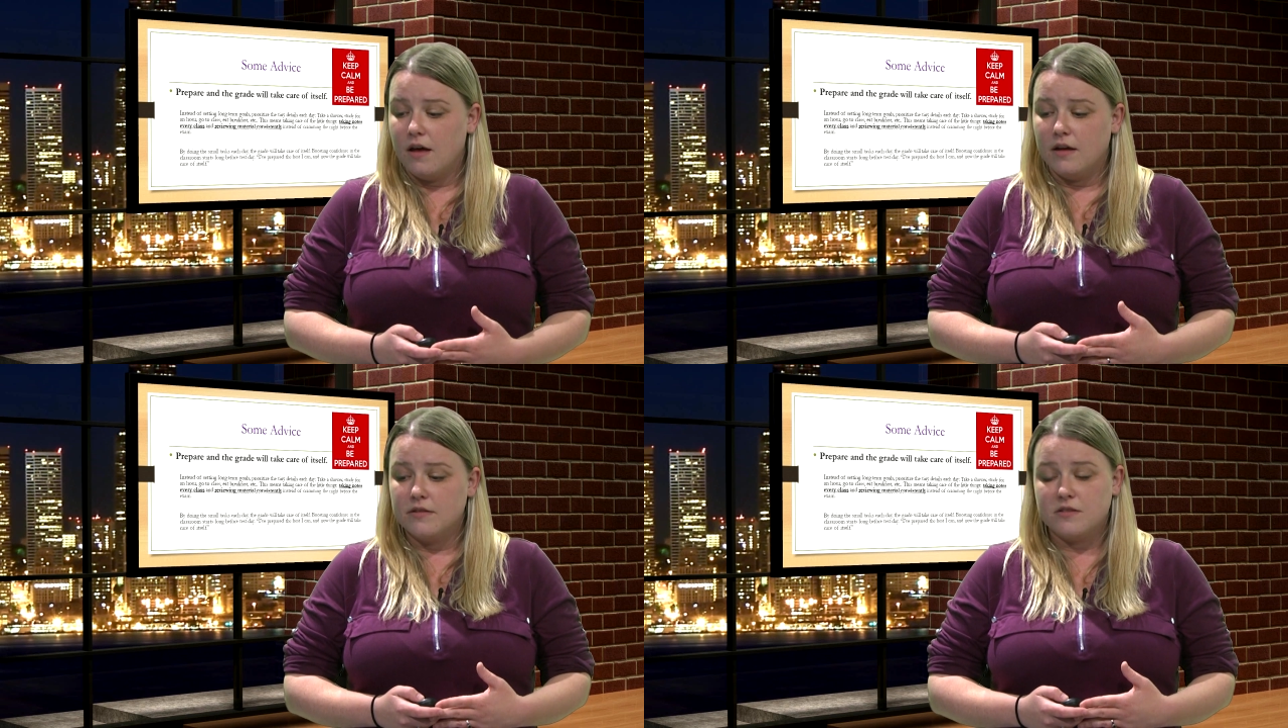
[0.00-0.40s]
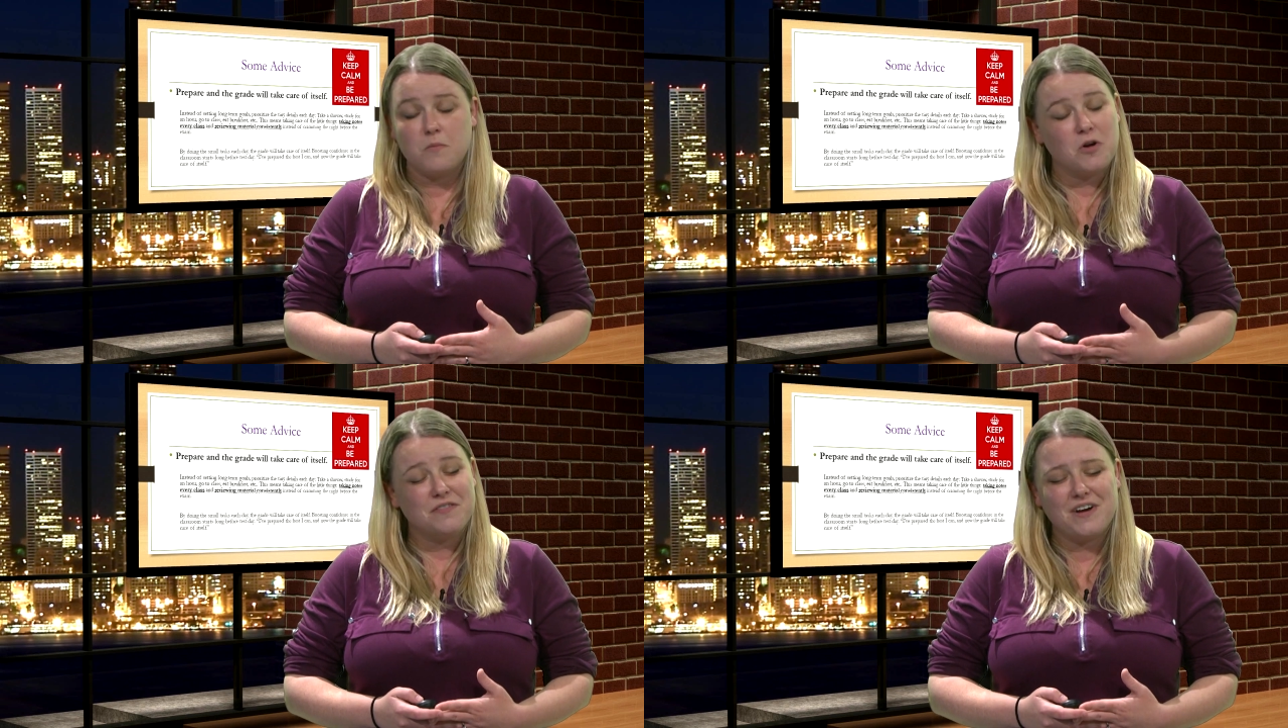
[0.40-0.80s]
Some
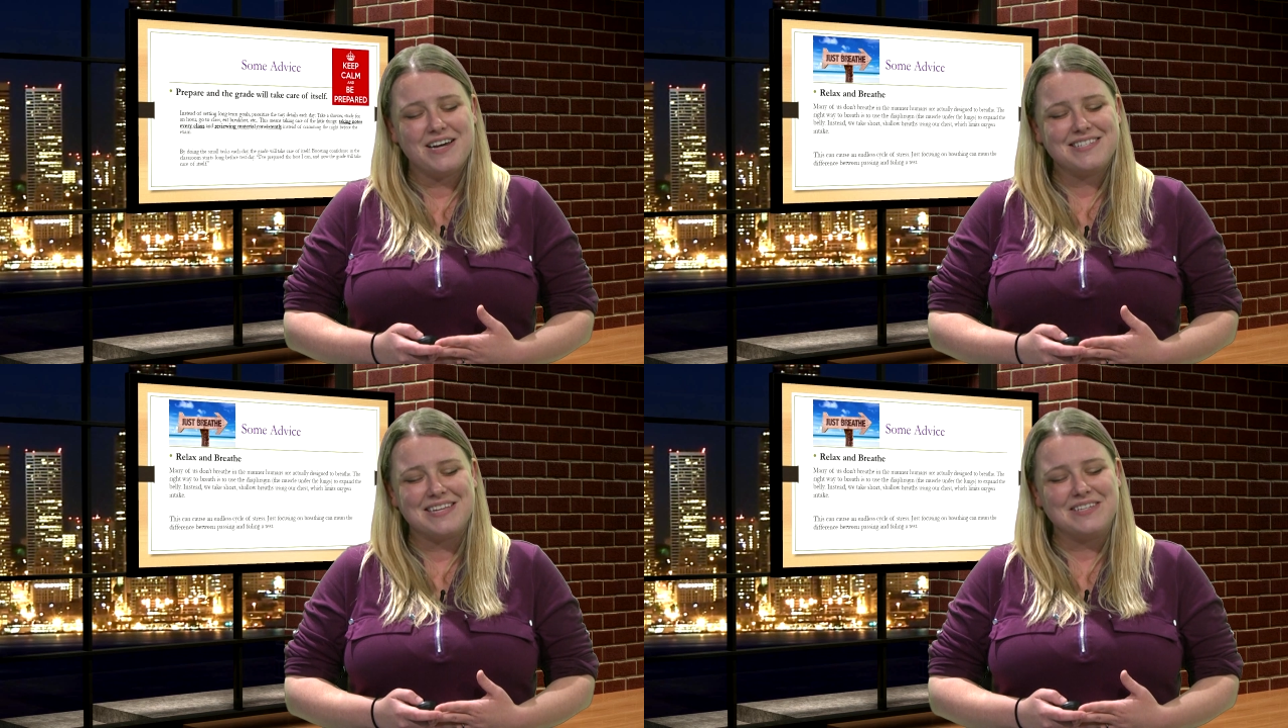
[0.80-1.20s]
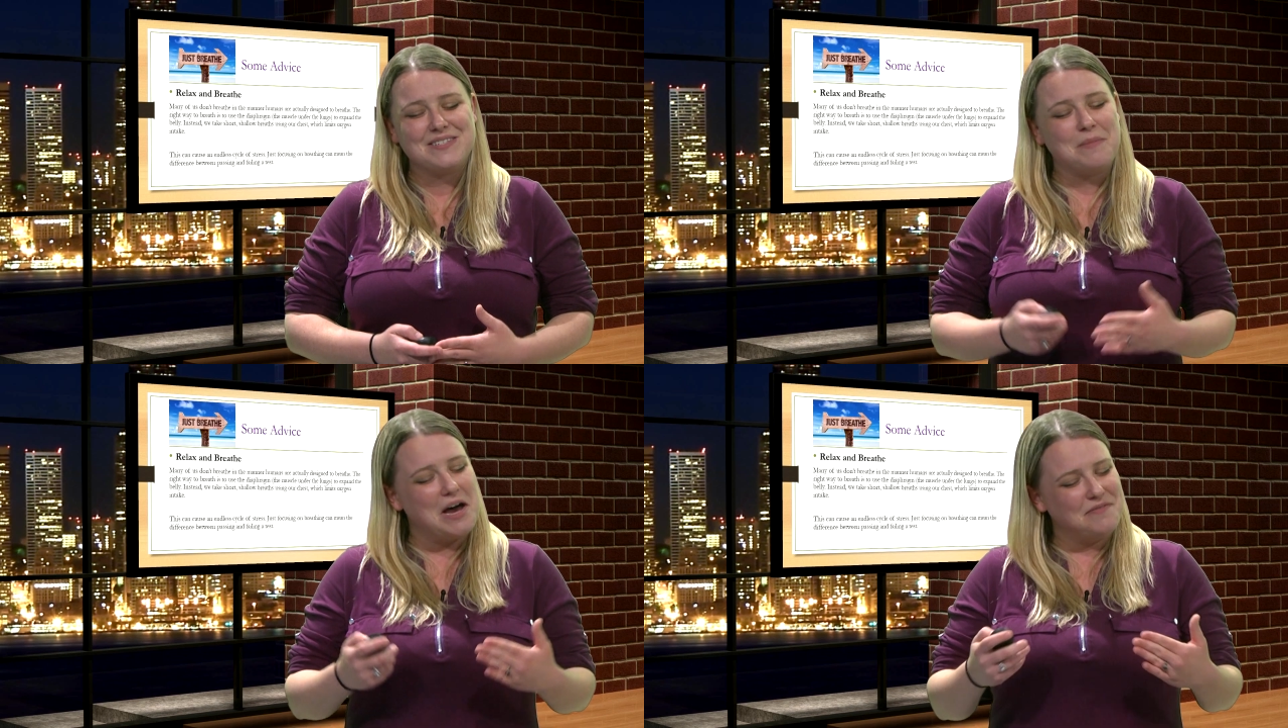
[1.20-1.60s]
more advice, and some
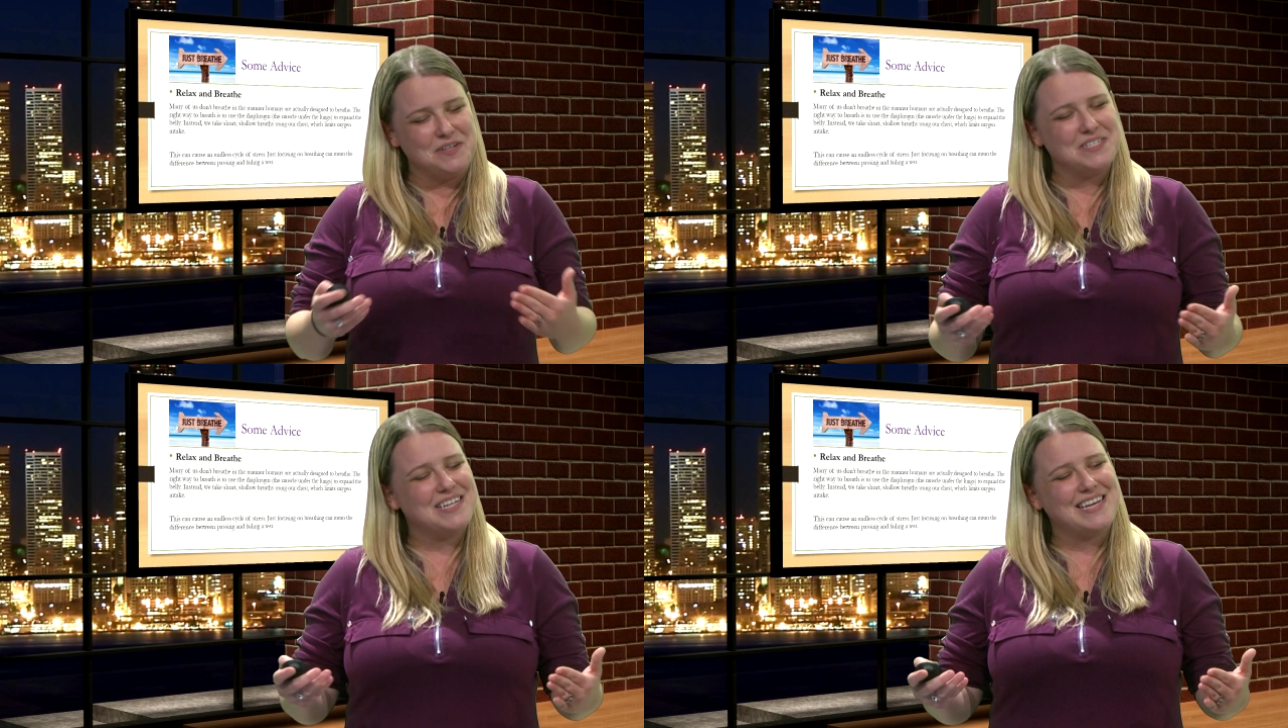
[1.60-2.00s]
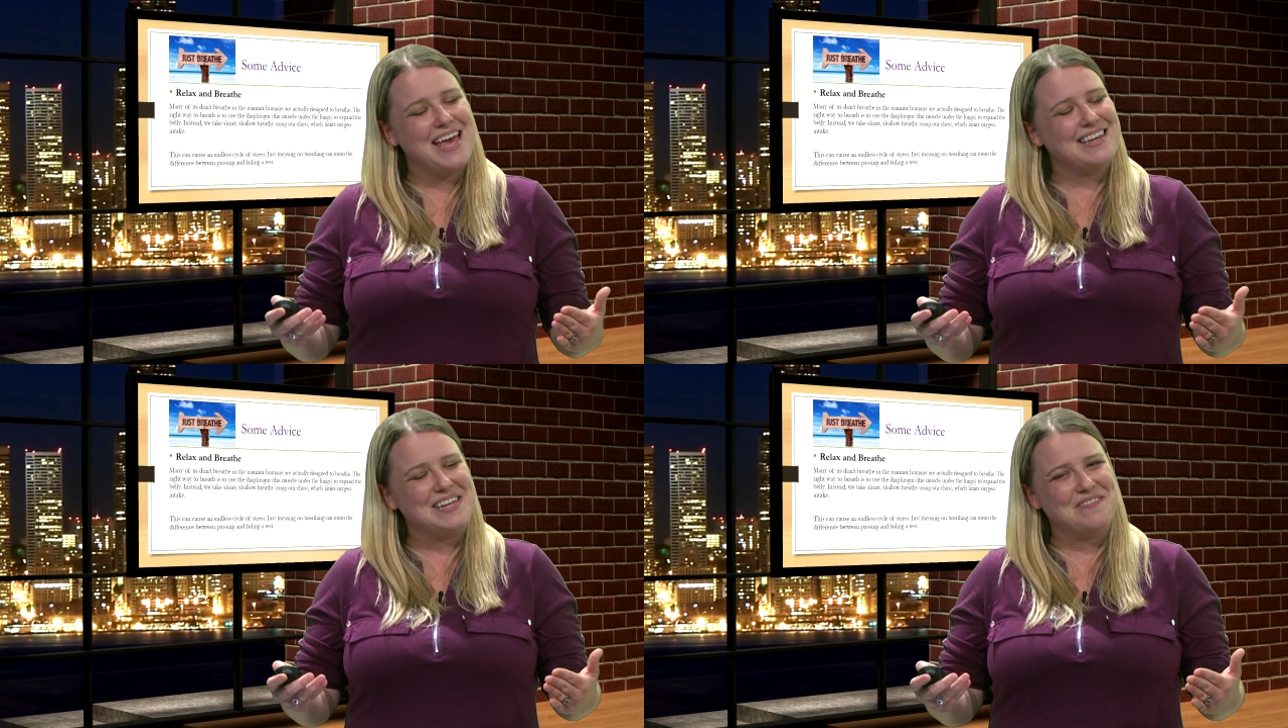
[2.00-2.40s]
obvious,
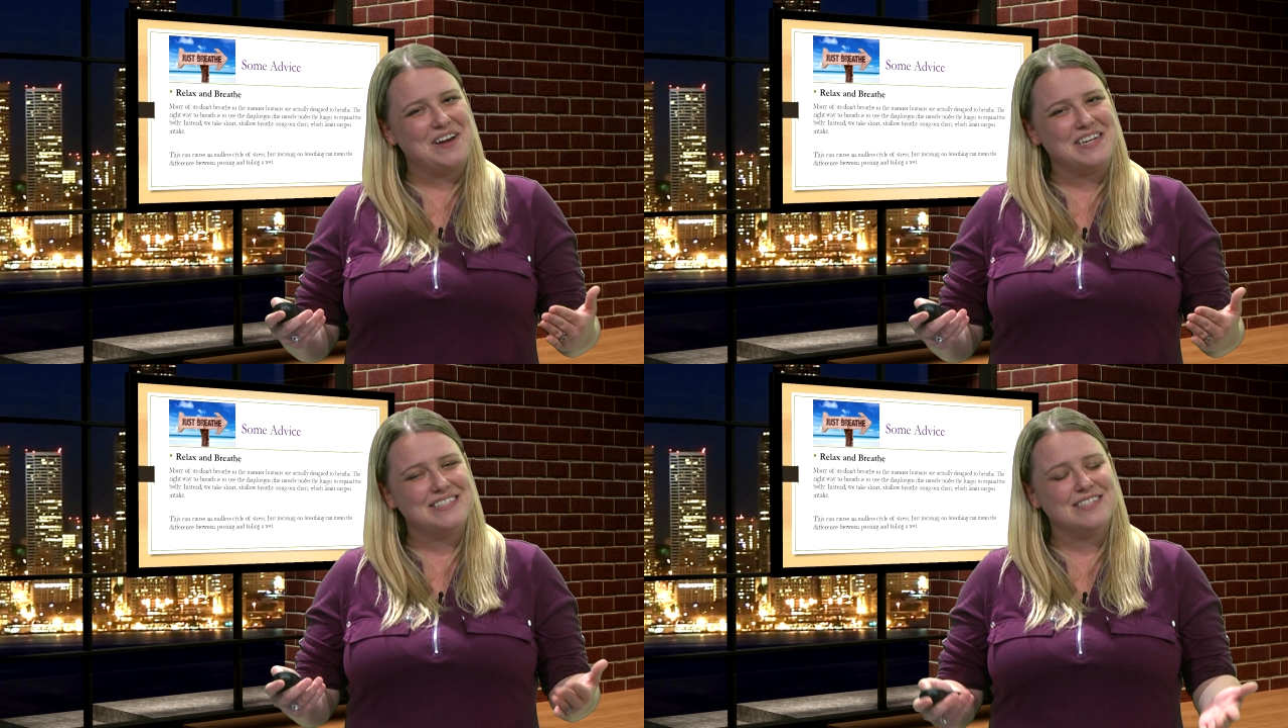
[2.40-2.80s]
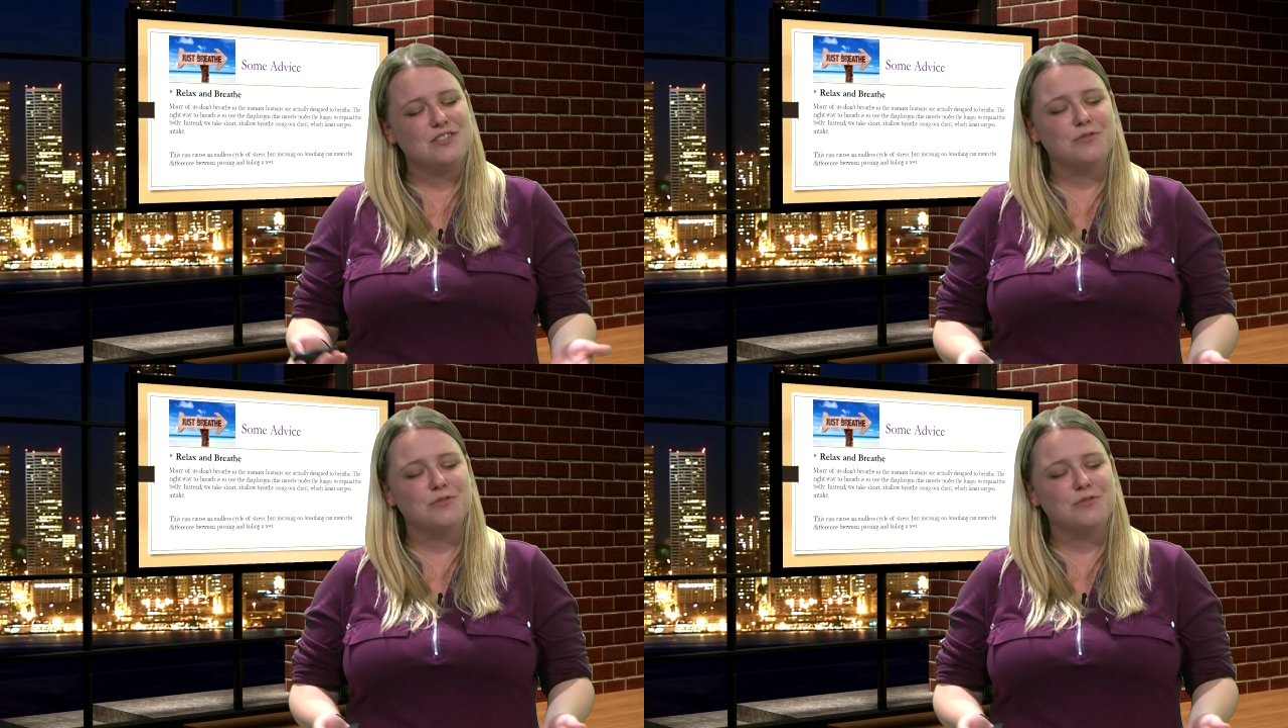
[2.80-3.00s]
again, advice is to